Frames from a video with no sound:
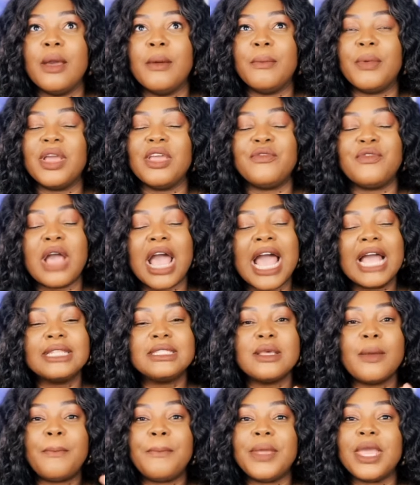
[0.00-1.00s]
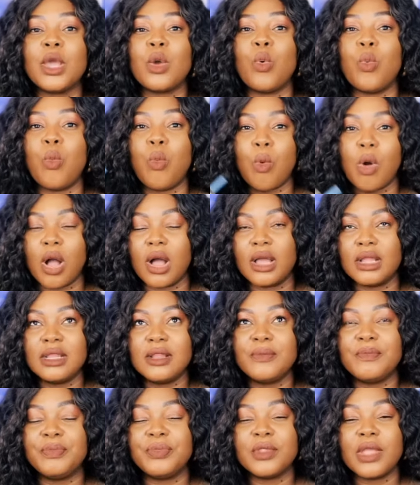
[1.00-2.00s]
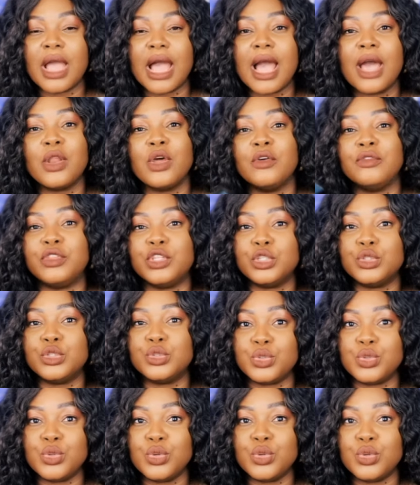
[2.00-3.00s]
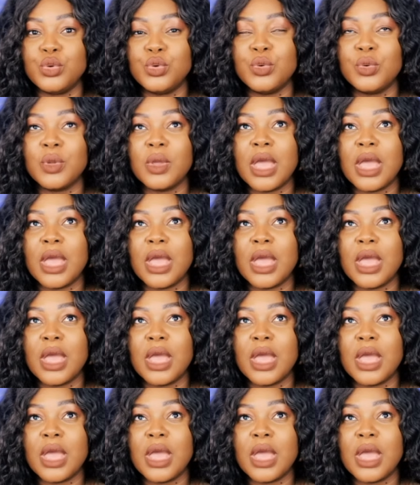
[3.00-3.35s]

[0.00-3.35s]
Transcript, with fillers: But if I had to pick one out of the two,